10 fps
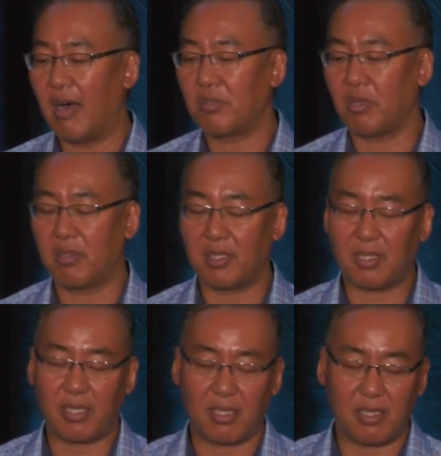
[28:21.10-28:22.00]
So
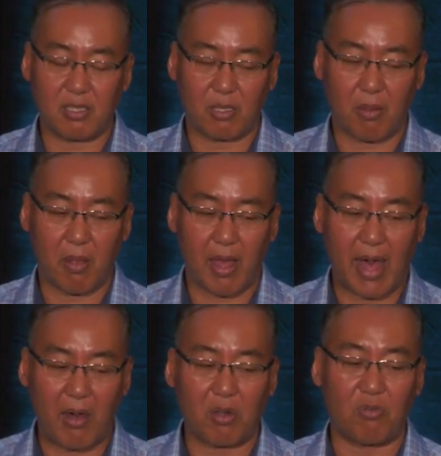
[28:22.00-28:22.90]
this
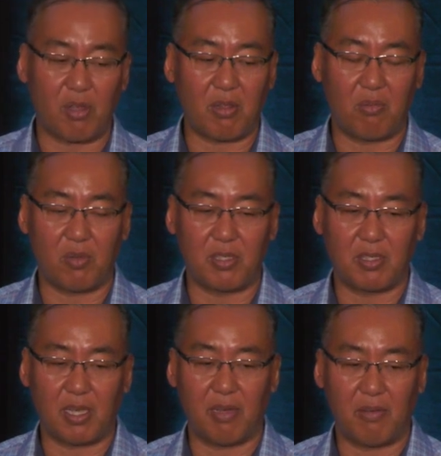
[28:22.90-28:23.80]
algorithm
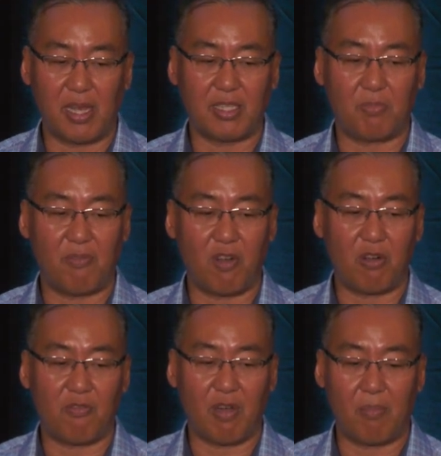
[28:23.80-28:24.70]
has been
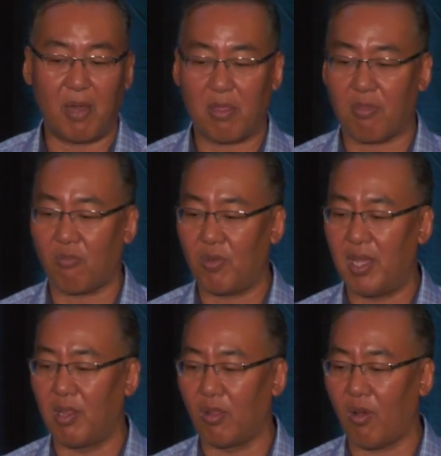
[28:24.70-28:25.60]
verified by
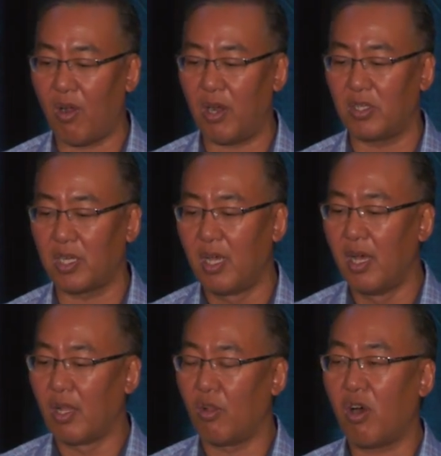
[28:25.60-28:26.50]
3 large
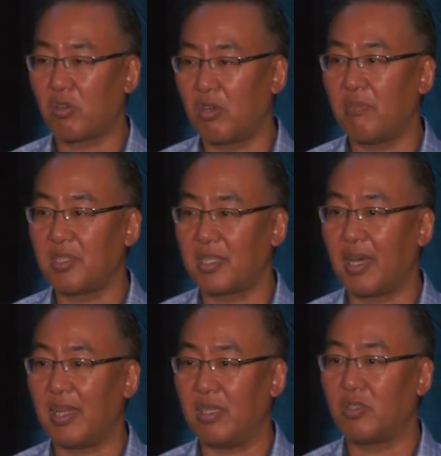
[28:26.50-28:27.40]
long-term
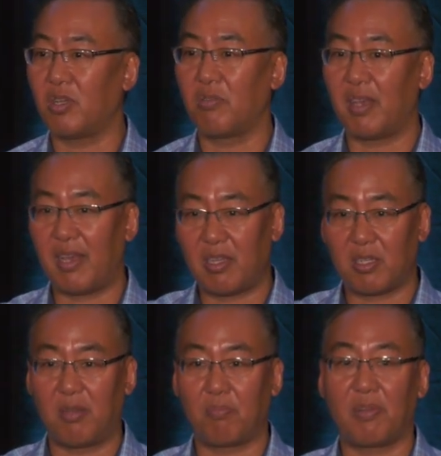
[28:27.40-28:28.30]
studies. So they
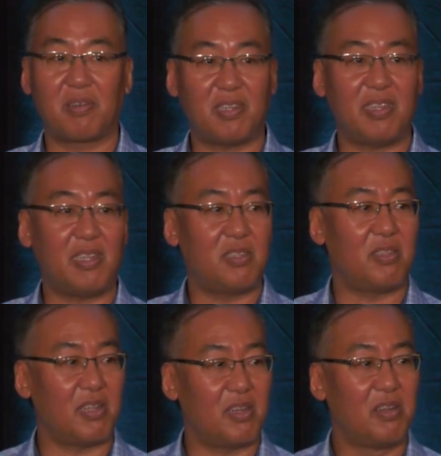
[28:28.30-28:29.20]
actually plugged it
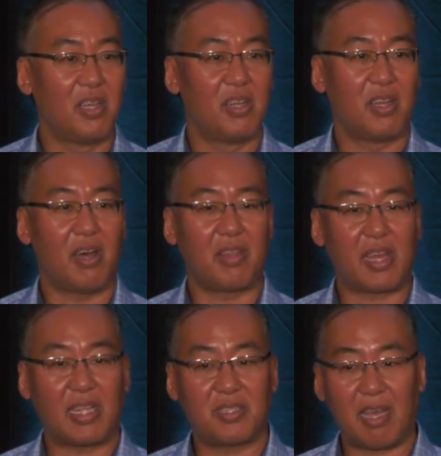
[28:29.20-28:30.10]
into their they
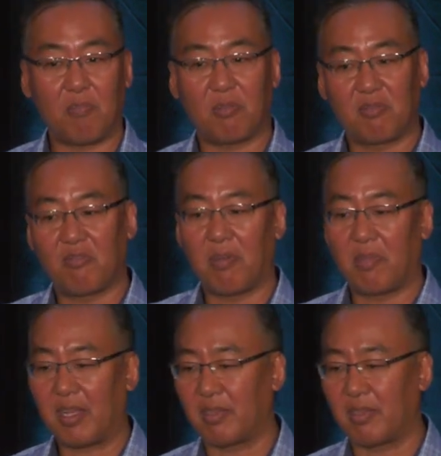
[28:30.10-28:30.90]
got samples from